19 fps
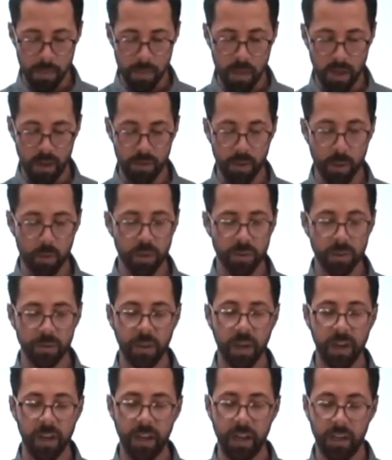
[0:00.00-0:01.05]
And there was
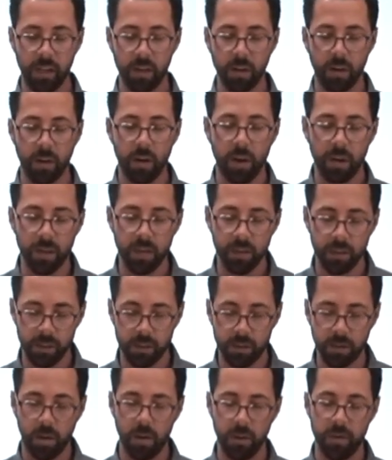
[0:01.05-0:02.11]
light, and God
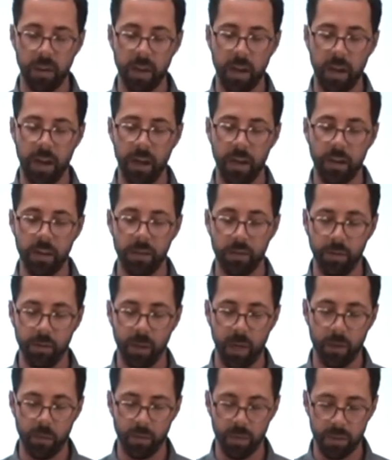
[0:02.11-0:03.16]
saw that the
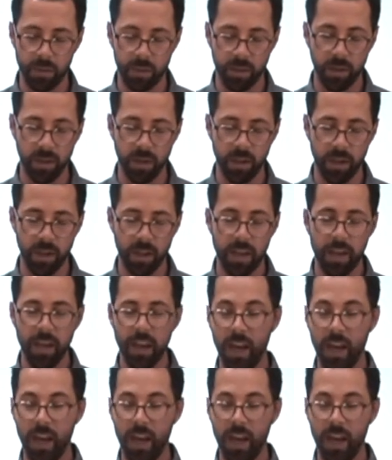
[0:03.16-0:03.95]
light was good.